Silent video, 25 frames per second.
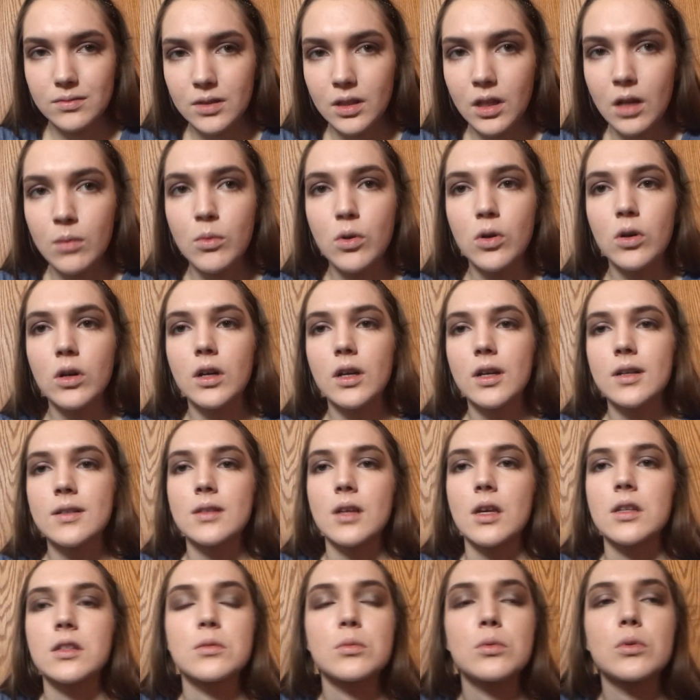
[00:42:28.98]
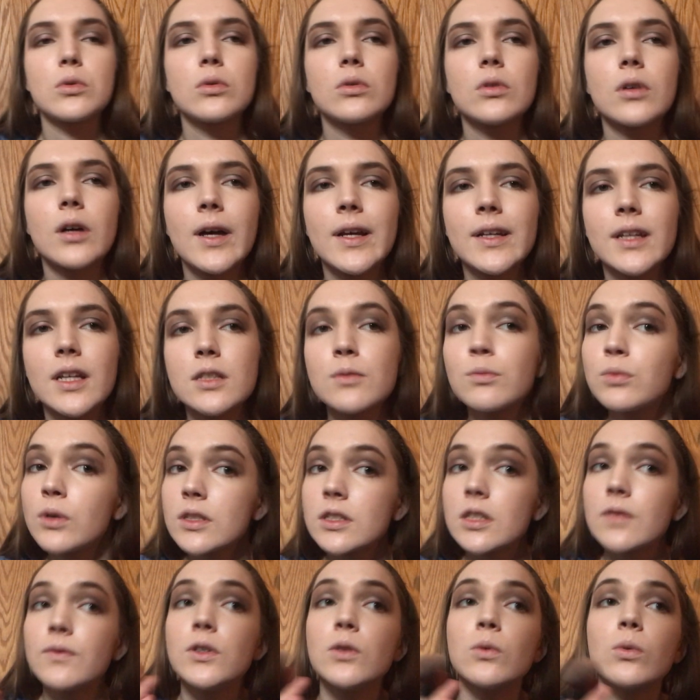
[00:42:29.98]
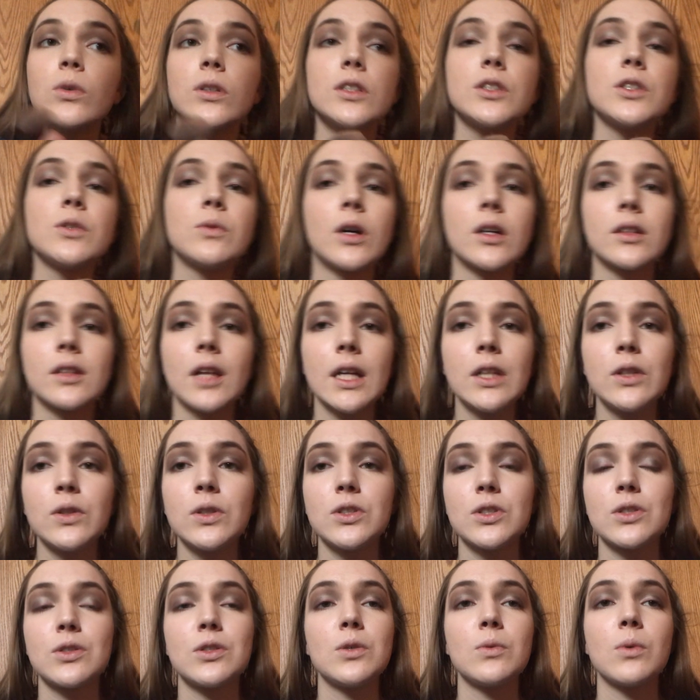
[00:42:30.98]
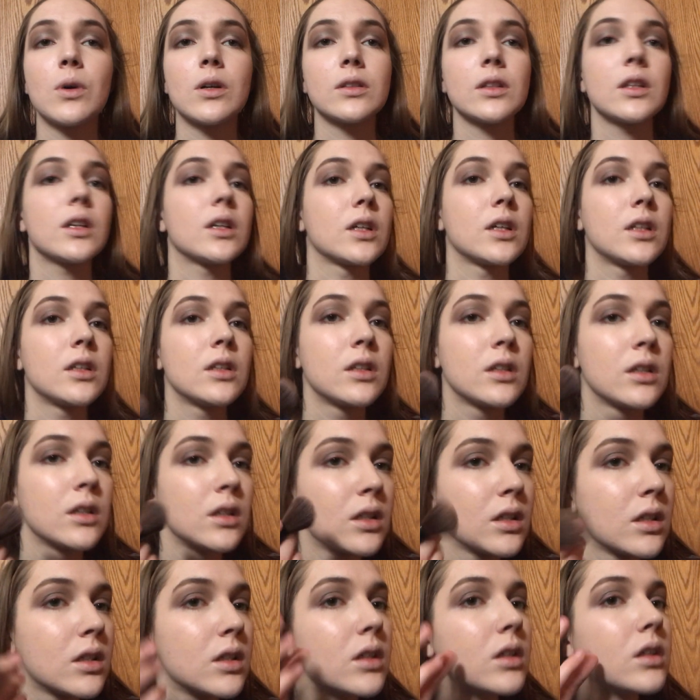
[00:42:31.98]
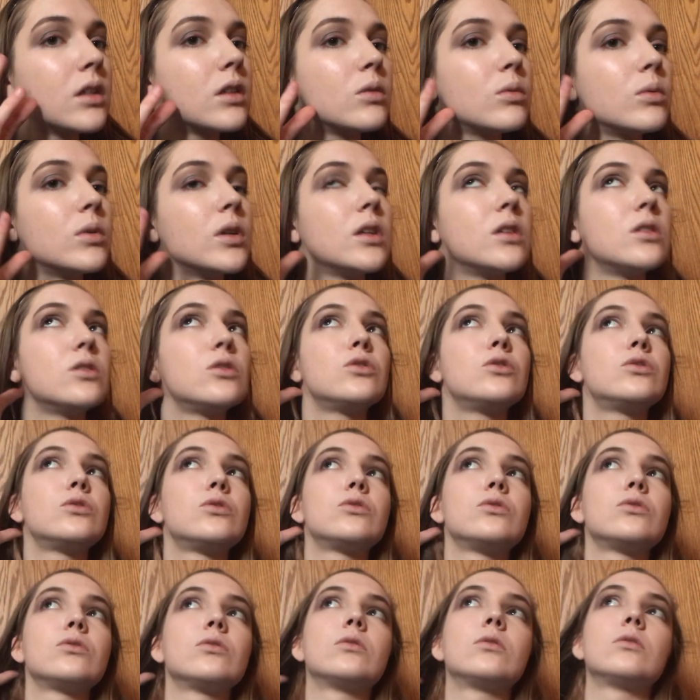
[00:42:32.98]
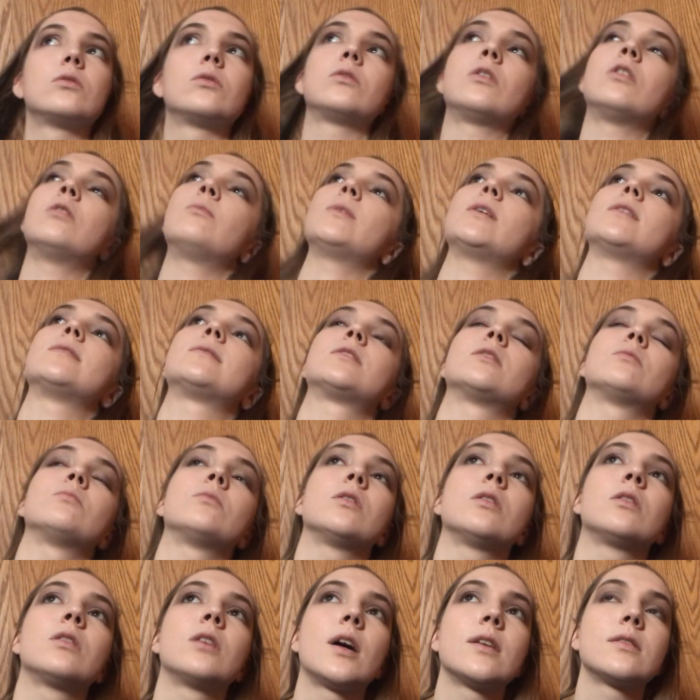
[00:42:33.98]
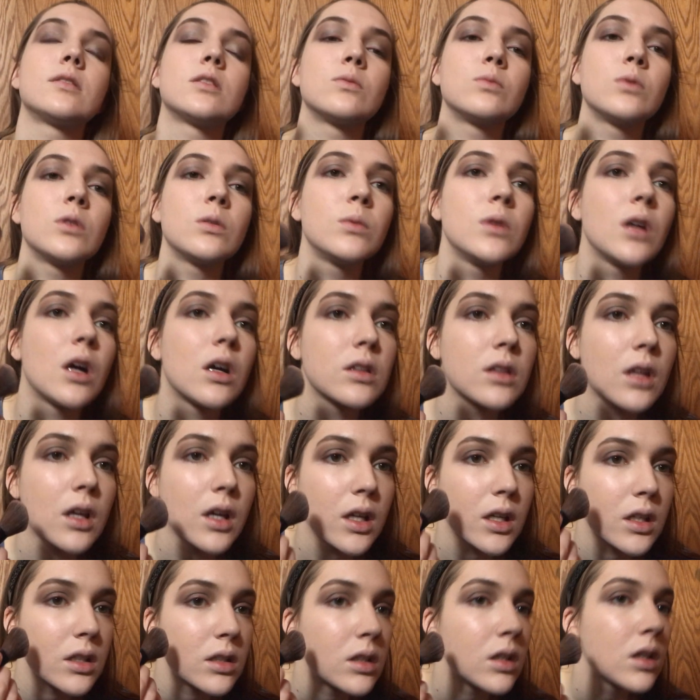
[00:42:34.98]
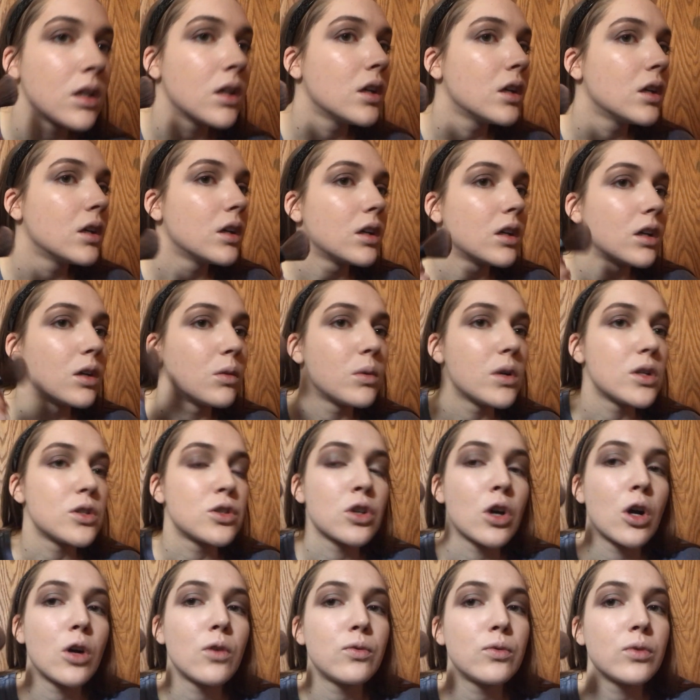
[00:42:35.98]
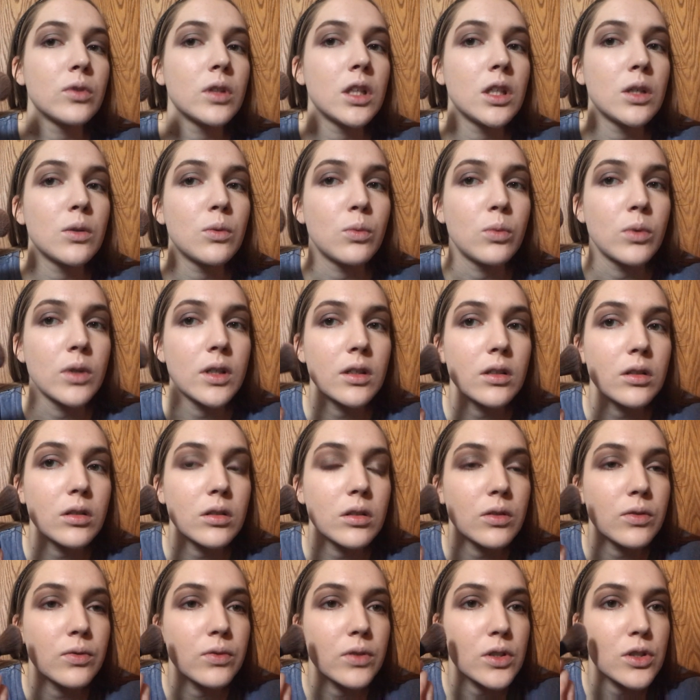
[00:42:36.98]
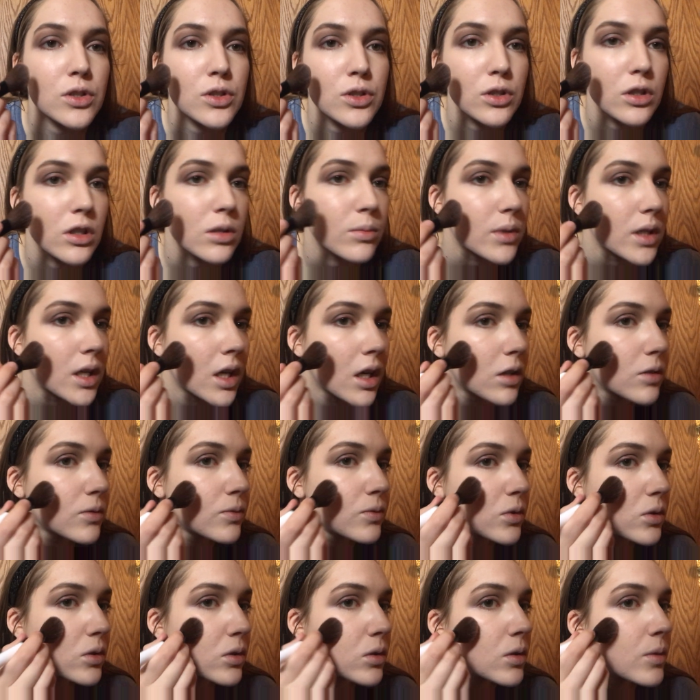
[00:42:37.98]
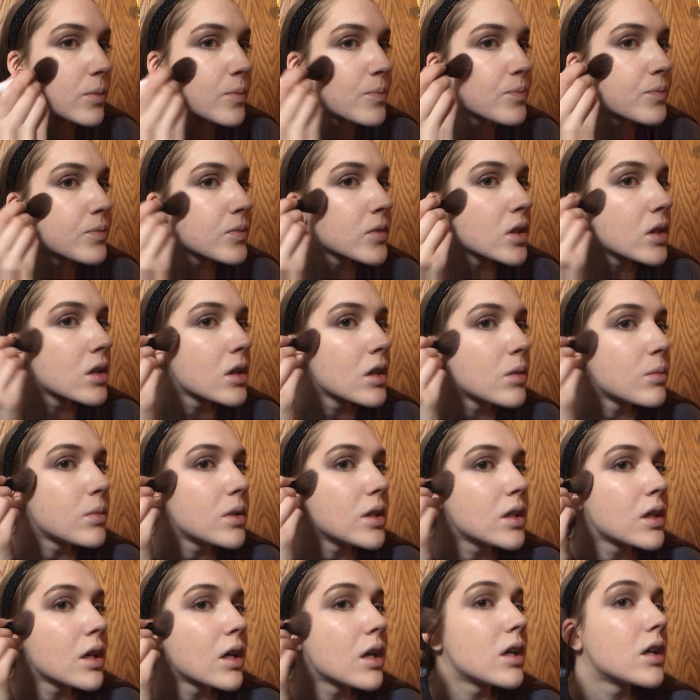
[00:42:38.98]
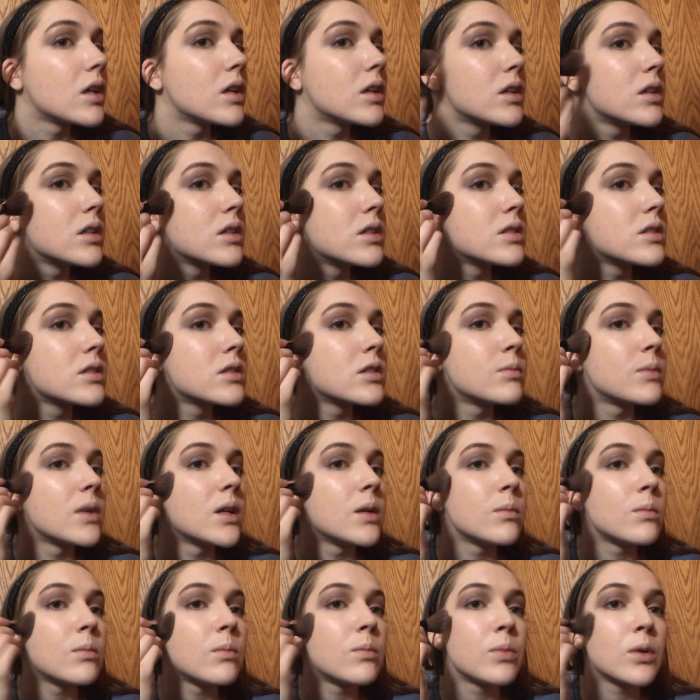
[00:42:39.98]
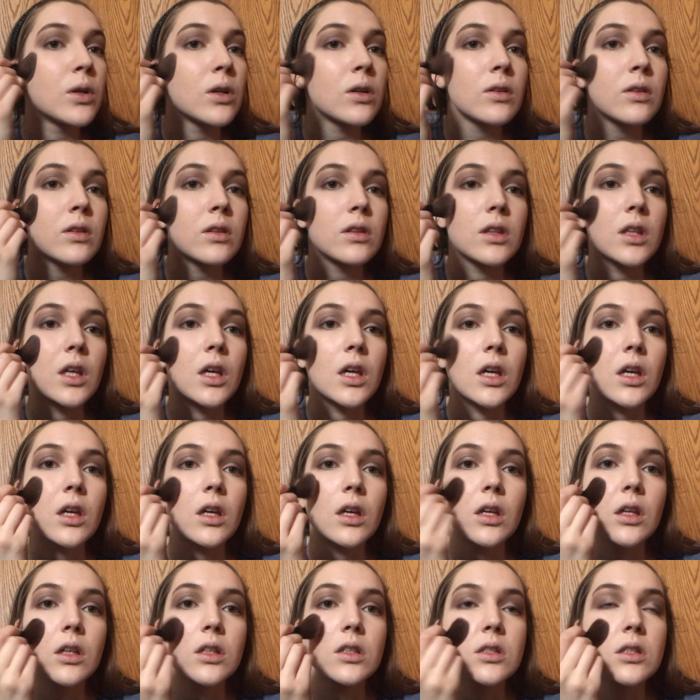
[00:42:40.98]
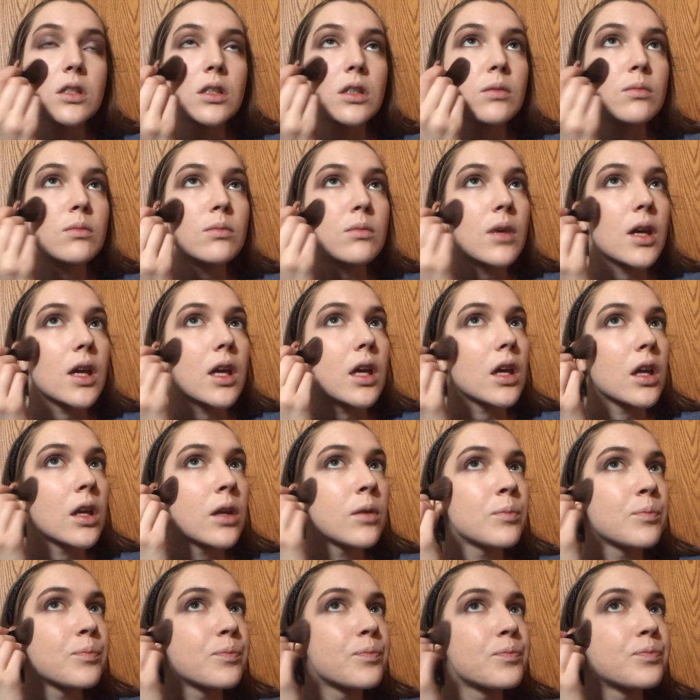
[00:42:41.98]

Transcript: a lot more accessible, I guess. Plus, if you want to do online, you can just do online, which all my summer classes will be online, which hopefully will for sure be helpful, because so my birthday is in May